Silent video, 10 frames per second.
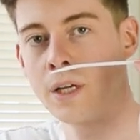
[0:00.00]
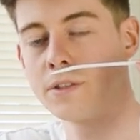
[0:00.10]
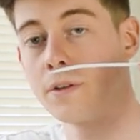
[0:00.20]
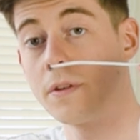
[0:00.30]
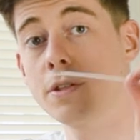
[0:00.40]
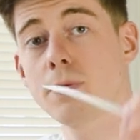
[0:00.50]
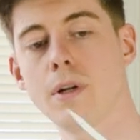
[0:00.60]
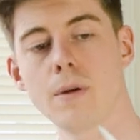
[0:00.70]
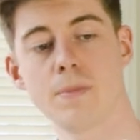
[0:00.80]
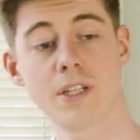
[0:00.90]
So this
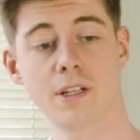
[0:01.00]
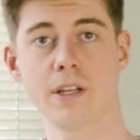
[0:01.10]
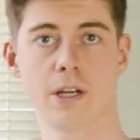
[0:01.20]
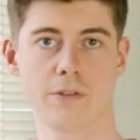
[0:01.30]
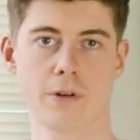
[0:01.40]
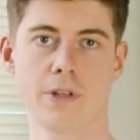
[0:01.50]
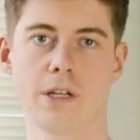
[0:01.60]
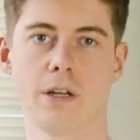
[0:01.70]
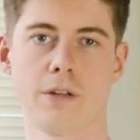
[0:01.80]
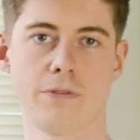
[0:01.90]
one, immediately, I've got
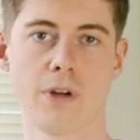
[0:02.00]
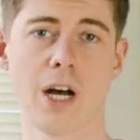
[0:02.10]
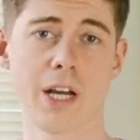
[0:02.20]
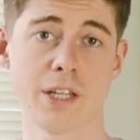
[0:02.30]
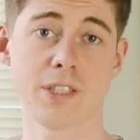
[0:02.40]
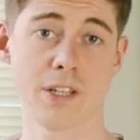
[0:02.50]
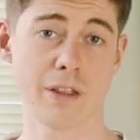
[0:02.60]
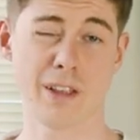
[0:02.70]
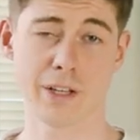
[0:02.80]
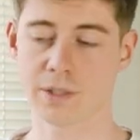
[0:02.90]
that kind of
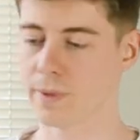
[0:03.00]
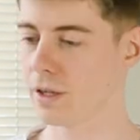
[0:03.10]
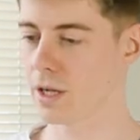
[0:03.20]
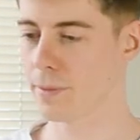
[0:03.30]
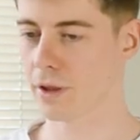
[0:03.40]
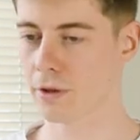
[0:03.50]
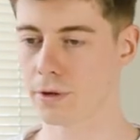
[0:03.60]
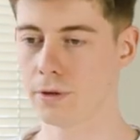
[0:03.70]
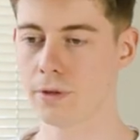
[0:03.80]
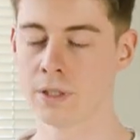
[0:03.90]
hyacinth-like smell coming
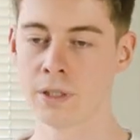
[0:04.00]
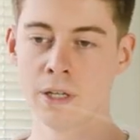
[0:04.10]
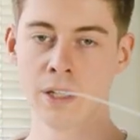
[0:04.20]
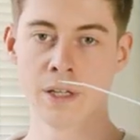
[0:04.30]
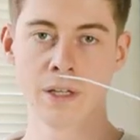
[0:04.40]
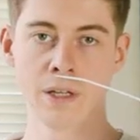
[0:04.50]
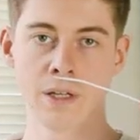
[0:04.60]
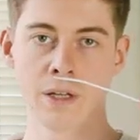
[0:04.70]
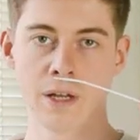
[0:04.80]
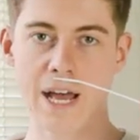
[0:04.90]
through.
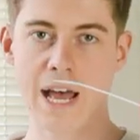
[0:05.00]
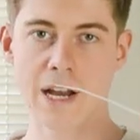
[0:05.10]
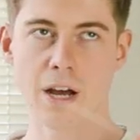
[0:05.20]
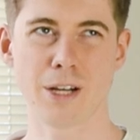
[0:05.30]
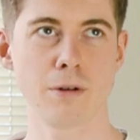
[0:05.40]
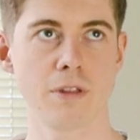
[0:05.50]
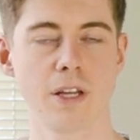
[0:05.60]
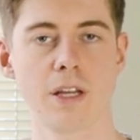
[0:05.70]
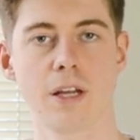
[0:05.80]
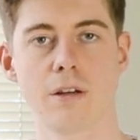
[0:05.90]
And I don't
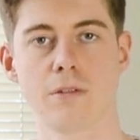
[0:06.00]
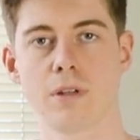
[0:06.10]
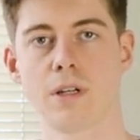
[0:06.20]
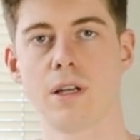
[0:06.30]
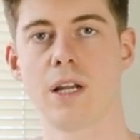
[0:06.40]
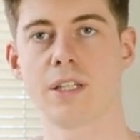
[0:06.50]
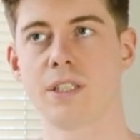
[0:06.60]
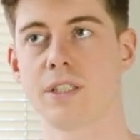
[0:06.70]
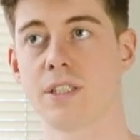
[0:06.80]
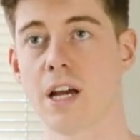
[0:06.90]
think it
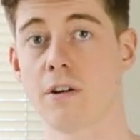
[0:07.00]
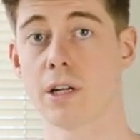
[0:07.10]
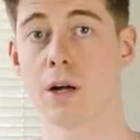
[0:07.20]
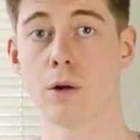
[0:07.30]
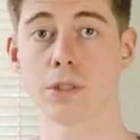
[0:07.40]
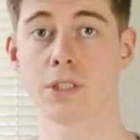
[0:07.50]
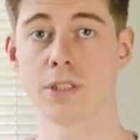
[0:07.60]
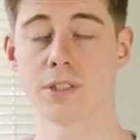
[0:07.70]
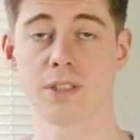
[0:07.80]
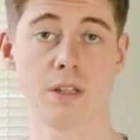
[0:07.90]
necessarily
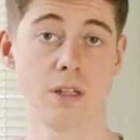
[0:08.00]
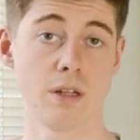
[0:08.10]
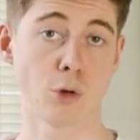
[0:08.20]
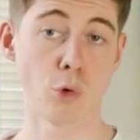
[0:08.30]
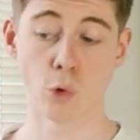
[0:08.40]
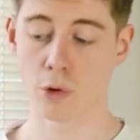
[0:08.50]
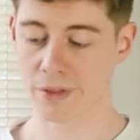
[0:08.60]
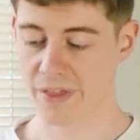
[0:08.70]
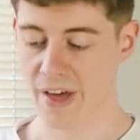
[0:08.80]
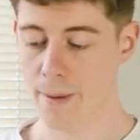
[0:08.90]
alters the
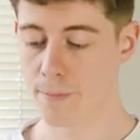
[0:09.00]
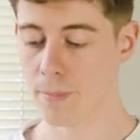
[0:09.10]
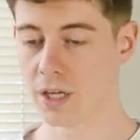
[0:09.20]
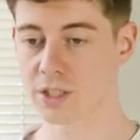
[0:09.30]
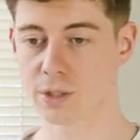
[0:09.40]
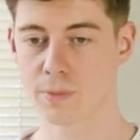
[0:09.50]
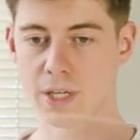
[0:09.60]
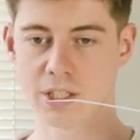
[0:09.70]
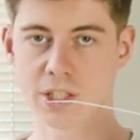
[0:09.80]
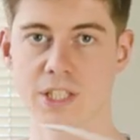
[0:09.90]
accord that much, but
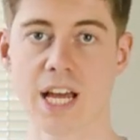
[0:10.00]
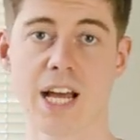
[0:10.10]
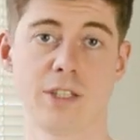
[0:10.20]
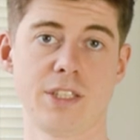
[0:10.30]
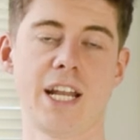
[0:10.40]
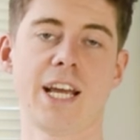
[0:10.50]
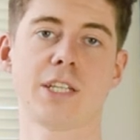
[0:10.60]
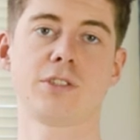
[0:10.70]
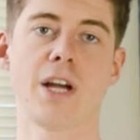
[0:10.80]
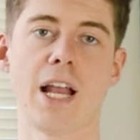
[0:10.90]
it just adds that
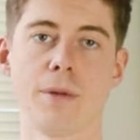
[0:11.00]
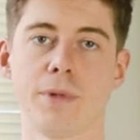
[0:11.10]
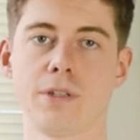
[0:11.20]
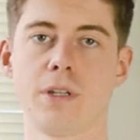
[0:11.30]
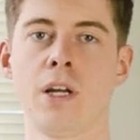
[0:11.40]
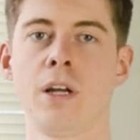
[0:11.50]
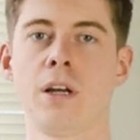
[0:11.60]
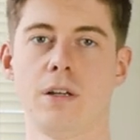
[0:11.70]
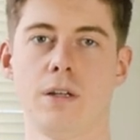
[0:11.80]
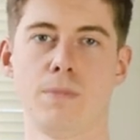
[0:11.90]
extra element,
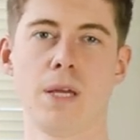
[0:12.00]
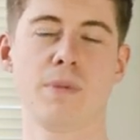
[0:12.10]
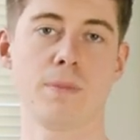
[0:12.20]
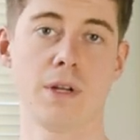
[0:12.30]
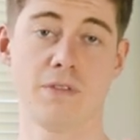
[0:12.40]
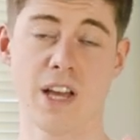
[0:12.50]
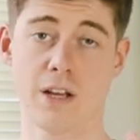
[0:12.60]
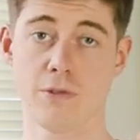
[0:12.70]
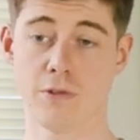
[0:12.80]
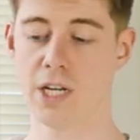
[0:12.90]
maybe a bit of
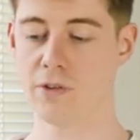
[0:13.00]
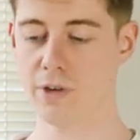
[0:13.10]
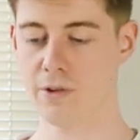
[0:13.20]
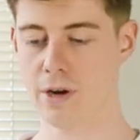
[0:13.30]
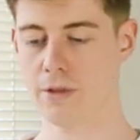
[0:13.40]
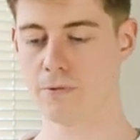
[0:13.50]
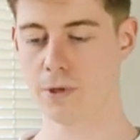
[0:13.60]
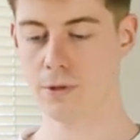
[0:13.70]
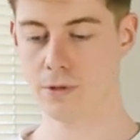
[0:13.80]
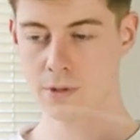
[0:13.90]
that greenery around the
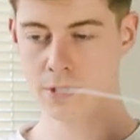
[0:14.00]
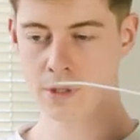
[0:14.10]
rose.